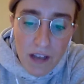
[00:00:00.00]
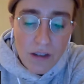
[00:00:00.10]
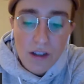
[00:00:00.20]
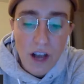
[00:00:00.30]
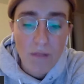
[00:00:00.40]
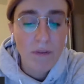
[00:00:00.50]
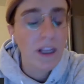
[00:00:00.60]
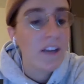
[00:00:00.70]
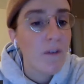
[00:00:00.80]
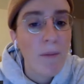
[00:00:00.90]
Is this
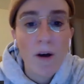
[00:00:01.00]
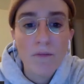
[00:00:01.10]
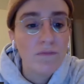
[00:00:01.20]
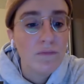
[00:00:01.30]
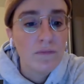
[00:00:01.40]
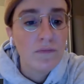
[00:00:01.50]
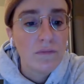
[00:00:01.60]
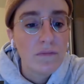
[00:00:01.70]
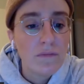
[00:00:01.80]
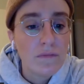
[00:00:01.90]
unbelievable?
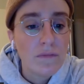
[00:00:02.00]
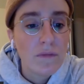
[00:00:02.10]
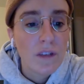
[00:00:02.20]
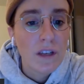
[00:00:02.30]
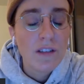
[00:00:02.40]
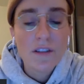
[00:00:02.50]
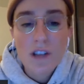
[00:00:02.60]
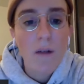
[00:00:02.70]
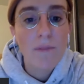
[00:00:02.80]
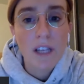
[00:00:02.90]
Is
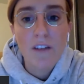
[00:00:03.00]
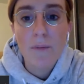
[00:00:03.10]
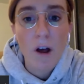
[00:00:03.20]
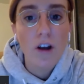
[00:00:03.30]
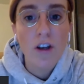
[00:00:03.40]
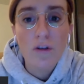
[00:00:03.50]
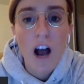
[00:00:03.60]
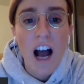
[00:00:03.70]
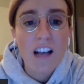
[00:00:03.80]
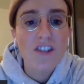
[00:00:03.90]
this unbelievable? Are you
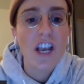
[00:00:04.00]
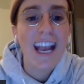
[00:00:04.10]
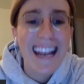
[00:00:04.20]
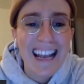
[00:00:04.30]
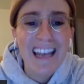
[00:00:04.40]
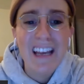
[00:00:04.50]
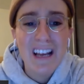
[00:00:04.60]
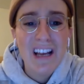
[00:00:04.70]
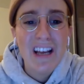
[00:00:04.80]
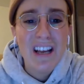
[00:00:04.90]
guys hitting
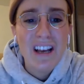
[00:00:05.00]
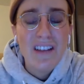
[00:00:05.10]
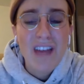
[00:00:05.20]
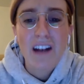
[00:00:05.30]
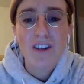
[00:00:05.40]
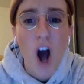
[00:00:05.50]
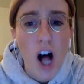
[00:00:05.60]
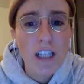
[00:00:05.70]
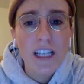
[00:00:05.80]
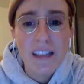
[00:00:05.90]
that
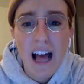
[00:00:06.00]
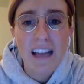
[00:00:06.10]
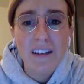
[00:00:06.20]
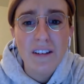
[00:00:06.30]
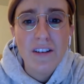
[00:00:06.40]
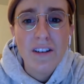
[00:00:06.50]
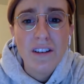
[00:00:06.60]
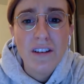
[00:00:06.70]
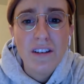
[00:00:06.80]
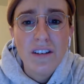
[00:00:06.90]
call-in line?
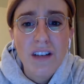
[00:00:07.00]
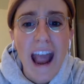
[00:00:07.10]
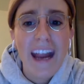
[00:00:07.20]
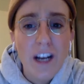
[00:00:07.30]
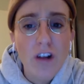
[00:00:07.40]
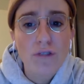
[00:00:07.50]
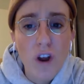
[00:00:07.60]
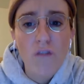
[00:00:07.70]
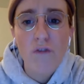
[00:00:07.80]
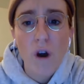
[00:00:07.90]

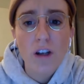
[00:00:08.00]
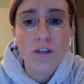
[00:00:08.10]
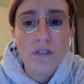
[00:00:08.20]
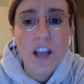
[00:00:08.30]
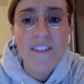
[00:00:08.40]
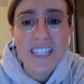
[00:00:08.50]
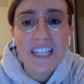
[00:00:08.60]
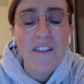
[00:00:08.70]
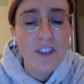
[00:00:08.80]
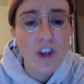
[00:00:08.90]

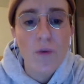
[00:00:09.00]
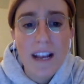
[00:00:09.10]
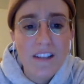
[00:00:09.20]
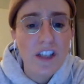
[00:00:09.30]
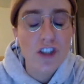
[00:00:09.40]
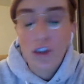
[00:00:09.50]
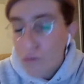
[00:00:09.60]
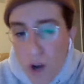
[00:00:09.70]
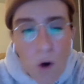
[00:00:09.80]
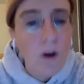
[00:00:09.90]
802-427-7286. Do
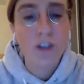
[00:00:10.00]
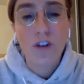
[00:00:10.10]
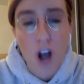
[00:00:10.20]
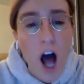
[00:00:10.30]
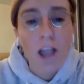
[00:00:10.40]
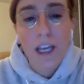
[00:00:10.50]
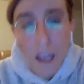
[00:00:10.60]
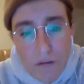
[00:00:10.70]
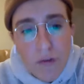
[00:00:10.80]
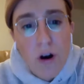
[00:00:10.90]
you know what you're calling
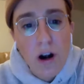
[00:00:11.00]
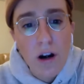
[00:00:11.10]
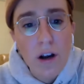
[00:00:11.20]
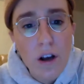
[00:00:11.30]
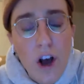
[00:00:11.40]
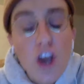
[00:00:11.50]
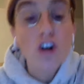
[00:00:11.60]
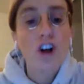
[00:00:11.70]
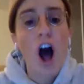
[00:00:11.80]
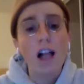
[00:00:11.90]
in for?
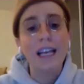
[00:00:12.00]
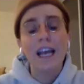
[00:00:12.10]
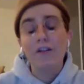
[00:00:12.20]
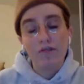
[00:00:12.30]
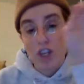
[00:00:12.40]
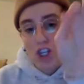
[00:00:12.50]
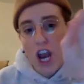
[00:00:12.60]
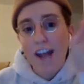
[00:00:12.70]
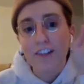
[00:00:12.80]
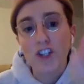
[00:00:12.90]
You're calling in for the
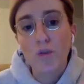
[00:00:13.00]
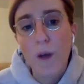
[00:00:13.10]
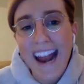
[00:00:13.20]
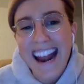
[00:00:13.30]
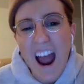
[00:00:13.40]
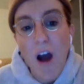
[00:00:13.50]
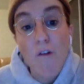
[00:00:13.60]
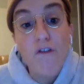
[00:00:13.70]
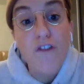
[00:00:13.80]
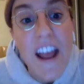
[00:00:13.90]
chance to win a now
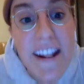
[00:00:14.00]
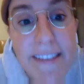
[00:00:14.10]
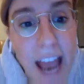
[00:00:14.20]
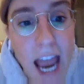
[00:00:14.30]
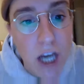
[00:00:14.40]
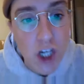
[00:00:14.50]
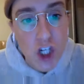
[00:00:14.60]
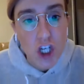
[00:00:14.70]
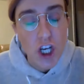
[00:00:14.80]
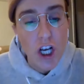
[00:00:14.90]

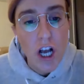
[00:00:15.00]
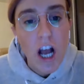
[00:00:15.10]
vintage